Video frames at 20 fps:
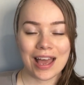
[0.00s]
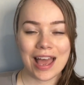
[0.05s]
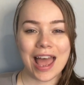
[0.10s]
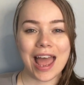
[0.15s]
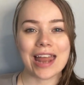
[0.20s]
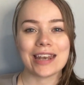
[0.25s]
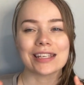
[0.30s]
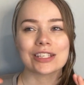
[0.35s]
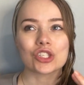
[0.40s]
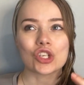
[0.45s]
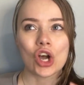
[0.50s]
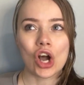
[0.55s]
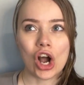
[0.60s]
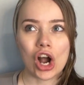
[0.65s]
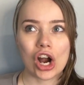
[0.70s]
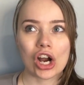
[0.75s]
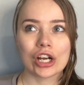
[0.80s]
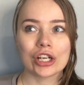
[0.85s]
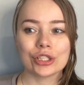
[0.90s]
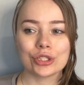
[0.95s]
and it's
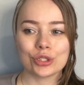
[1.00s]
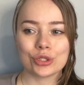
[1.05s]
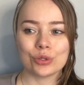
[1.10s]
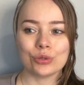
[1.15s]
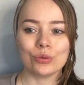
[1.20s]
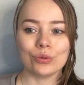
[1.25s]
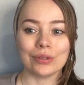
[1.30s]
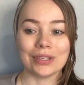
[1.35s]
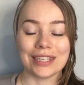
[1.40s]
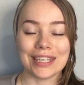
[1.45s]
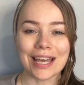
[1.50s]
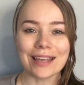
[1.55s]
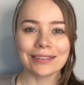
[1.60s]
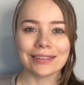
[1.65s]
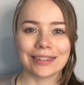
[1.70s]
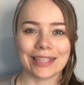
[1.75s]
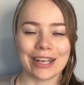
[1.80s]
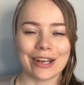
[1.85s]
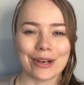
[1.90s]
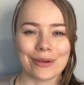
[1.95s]
hard to get
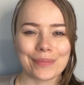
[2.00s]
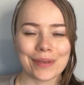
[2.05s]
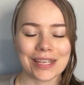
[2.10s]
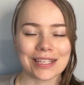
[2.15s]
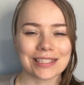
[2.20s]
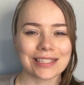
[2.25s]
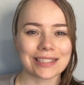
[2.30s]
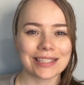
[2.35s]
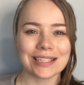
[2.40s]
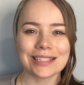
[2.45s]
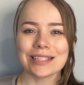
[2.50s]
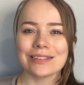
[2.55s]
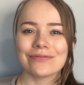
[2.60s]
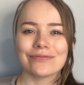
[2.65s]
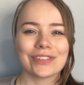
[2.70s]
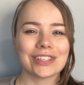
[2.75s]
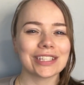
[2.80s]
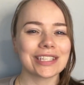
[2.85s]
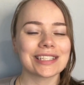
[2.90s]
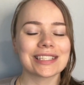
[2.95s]
there because it doesn't
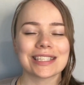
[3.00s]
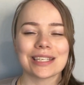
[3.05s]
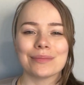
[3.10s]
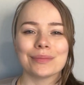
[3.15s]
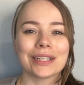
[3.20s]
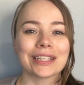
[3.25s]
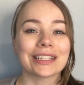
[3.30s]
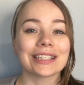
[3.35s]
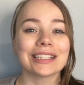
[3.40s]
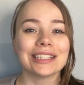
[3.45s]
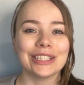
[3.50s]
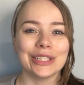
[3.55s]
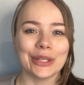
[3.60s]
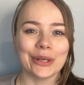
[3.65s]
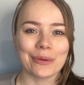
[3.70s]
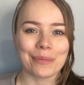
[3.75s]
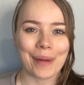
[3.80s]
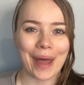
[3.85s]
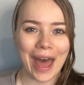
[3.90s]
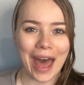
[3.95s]
really seem like a
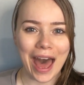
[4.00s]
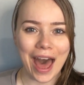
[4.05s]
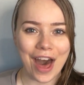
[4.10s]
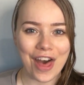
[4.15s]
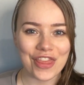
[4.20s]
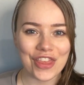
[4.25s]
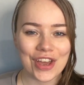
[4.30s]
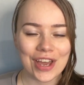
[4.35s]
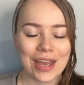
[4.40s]
clear path.